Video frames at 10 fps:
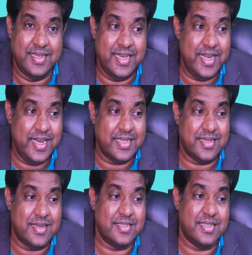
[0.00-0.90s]
TDS
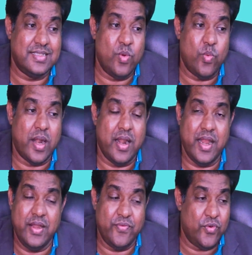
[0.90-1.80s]
under section
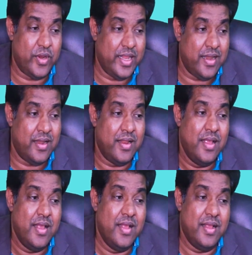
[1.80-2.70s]
194N,
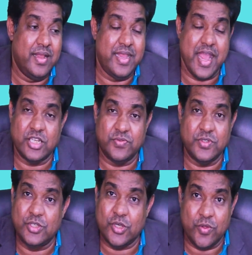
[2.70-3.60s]
cash
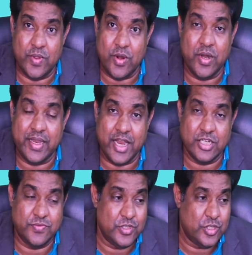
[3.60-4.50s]
withdrawal, on
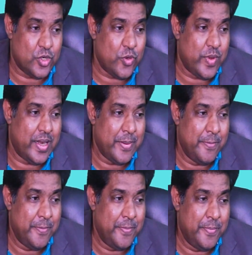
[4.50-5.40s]
cash withdrawal.
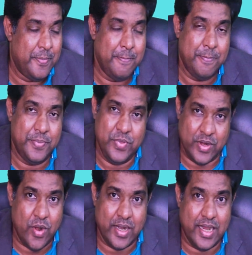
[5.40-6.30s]
You are
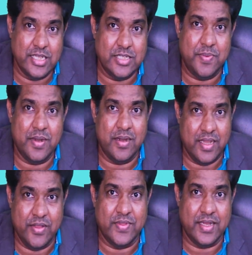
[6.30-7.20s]
not eligible
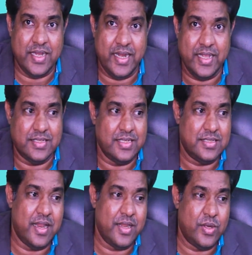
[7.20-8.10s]
if the TDS
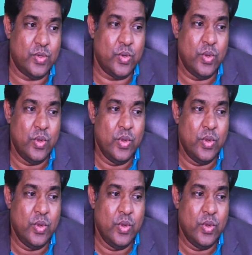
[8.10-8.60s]
is related to